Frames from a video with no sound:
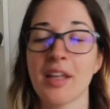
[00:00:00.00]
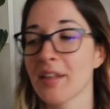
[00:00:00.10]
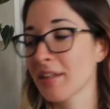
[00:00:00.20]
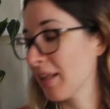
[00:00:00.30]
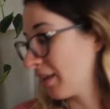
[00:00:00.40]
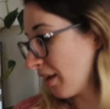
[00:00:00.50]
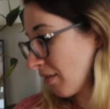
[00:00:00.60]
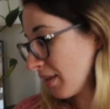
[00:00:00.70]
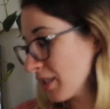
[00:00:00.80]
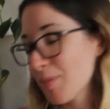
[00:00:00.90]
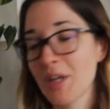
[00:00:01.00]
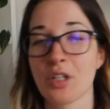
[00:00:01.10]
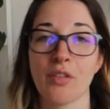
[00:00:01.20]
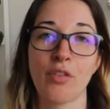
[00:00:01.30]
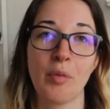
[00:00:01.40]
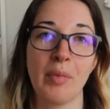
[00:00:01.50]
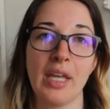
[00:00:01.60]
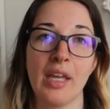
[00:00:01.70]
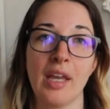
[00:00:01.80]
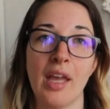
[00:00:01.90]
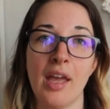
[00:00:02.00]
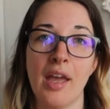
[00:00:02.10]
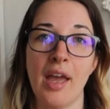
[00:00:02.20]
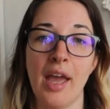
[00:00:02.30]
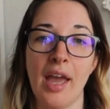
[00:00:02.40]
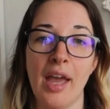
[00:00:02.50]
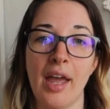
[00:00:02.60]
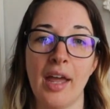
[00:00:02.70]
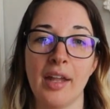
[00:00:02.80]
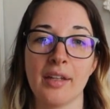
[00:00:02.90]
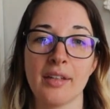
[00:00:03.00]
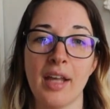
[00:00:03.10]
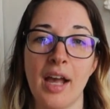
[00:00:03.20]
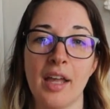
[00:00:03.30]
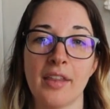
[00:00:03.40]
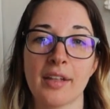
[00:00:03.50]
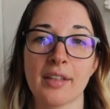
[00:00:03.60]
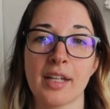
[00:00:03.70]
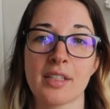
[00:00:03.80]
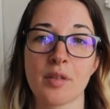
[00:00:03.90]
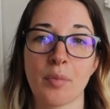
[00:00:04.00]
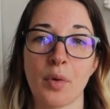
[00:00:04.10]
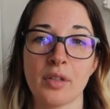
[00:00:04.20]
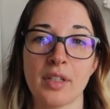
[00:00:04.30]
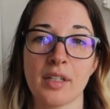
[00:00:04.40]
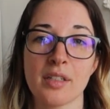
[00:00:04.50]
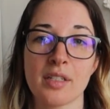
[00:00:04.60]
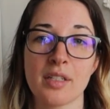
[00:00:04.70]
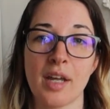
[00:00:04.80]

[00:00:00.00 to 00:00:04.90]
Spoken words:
I think that they're really special for me, and yeah, I think that's important.